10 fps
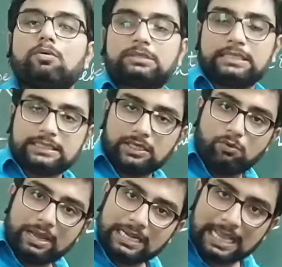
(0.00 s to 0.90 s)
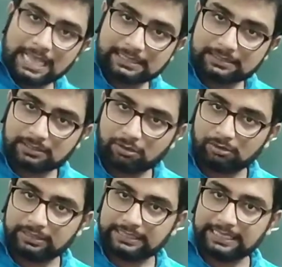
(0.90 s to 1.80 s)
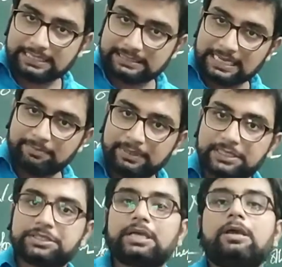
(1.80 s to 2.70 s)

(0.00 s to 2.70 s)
since UN has already established,